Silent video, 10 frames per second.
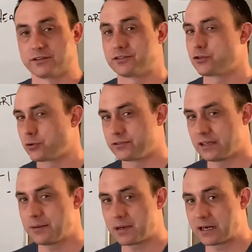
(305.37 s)
So does
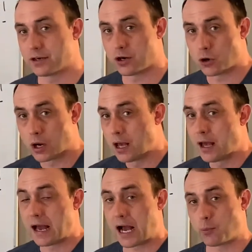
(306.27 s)
anybody know
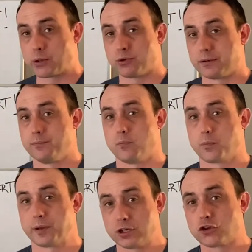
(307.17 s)
how we would
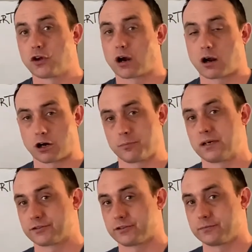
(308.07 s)
build our heart
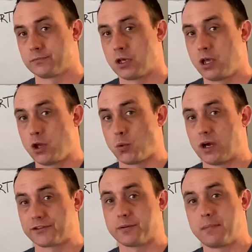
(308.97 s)
muscle? Well,
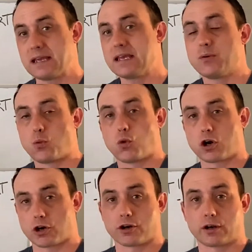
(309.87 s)
to make it
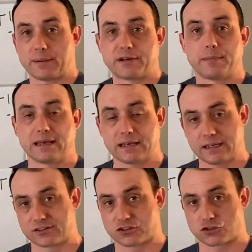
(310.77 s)
work and to make it
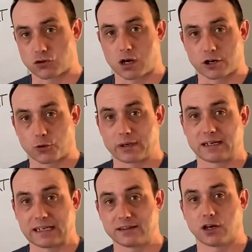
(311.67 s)
get stronger, we
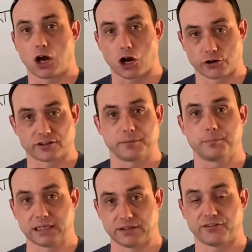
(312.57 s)
need the heart to
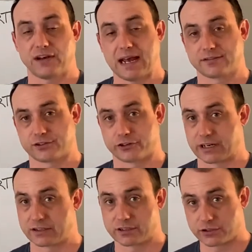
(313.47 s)
beat faster. And
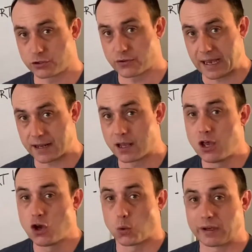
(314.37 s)
to do that,
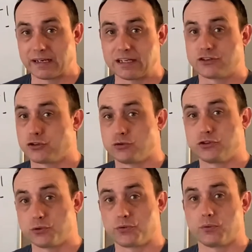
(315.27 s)
we need to
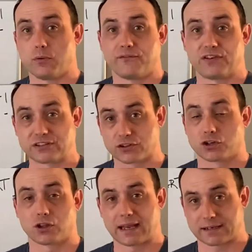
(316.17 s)
do
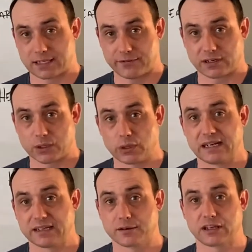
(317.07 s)
physical activity. We need
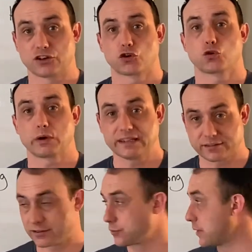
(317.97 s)
to increase
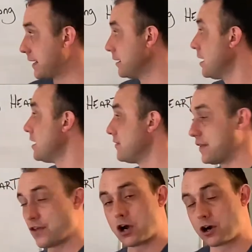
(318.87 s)
the rate that
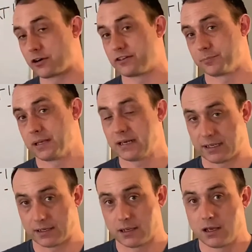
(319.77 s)
the heart is
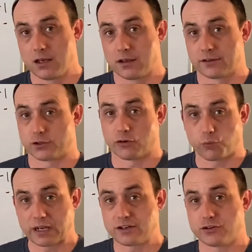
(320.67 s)
beating. So if
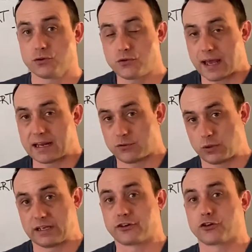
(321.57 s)
we do that and we
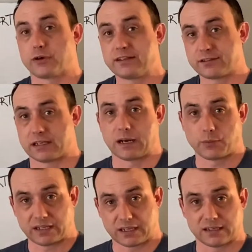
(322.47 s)
increase it and
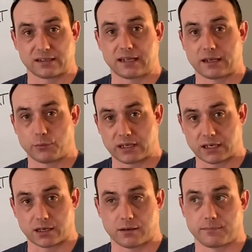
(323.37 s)
we
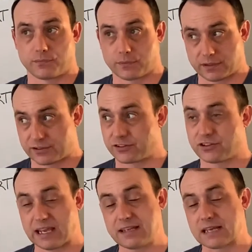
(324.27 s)

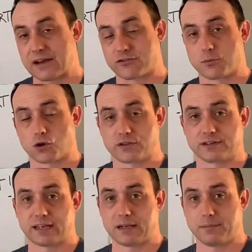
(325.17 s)
sustain that for more than
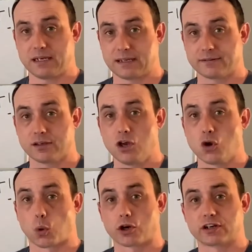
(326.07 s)
10 minutes,
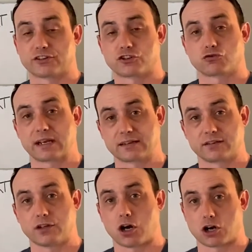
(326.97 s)
we're going to strengthen
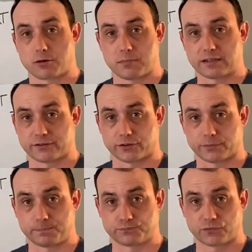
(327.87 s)
the heart muscle.
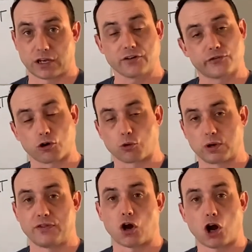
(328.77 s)
Therefore, when
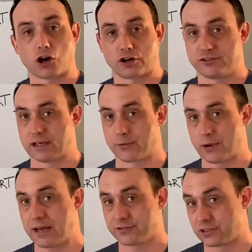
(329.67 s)
the heart is at
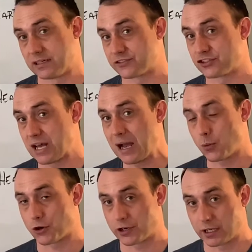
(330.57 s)
rest and it's not
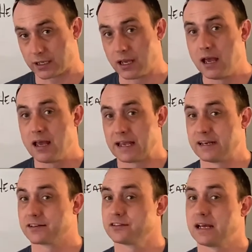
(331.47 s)
working, it
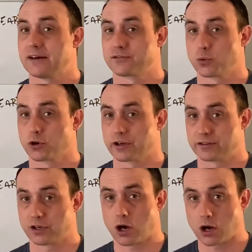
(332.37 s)
doesn't have to work as
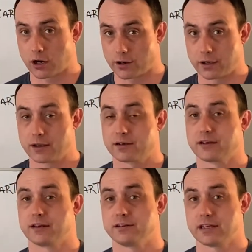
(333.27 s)
hard to
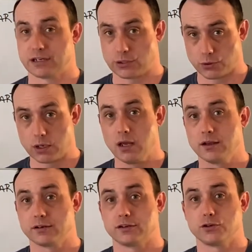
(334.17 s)
continue
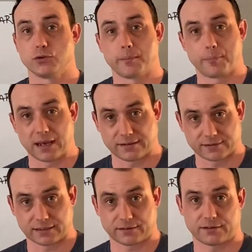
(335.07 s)
to do the
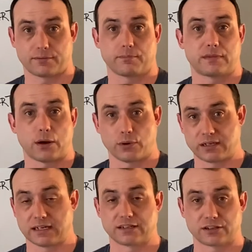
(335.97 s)
basics that we
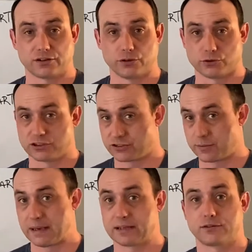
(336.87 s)
need it to do, just to
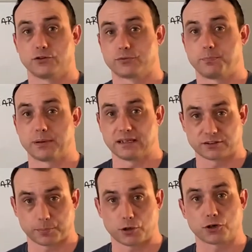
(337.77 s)
make those beats
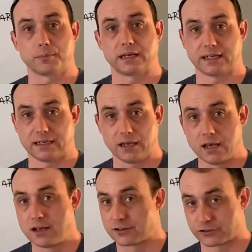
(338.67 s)
per minute
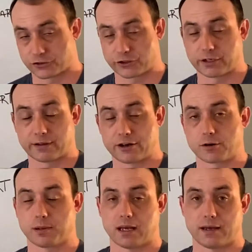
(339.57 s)
to circulate our
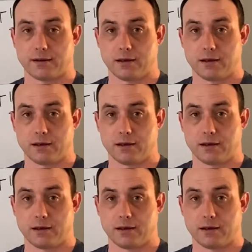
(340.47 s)
blood.